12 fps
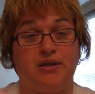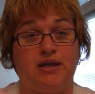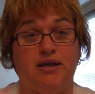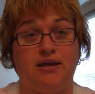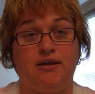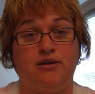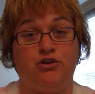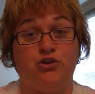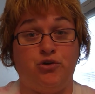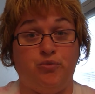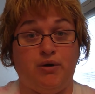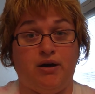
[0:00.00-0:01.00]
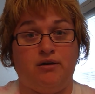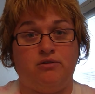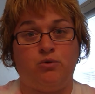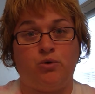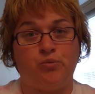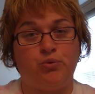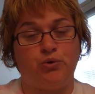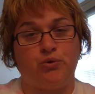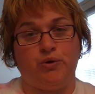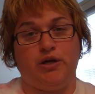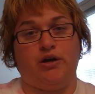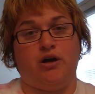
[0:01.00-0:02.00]
in Cuba or
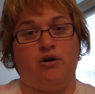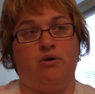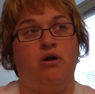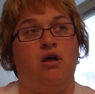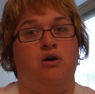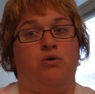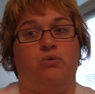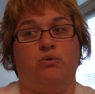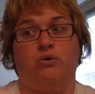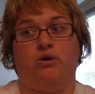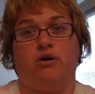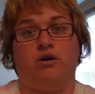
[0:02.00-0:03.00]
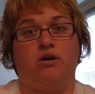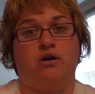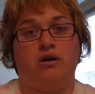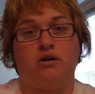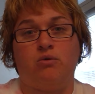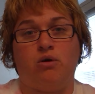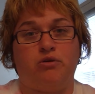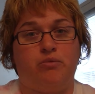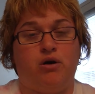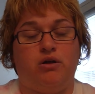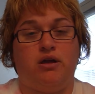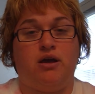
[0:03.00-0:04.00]
Puerto Rico or
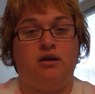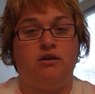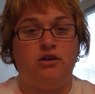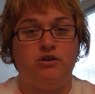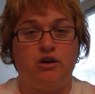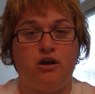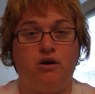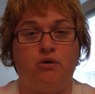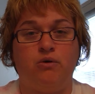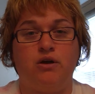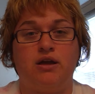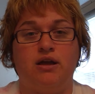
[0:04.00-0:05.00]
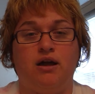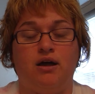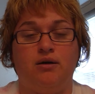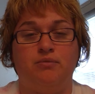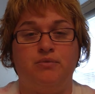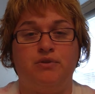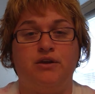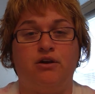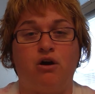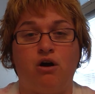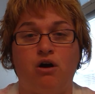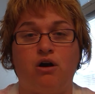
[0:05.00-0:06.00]
Guatemala.
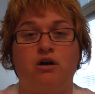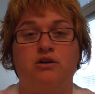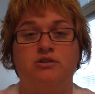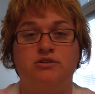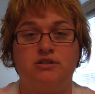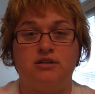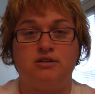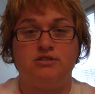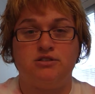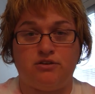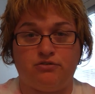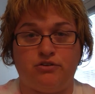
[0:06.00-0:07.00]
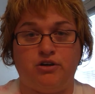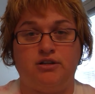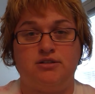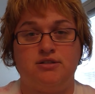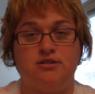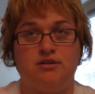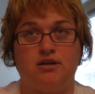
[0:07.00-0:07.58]
There are different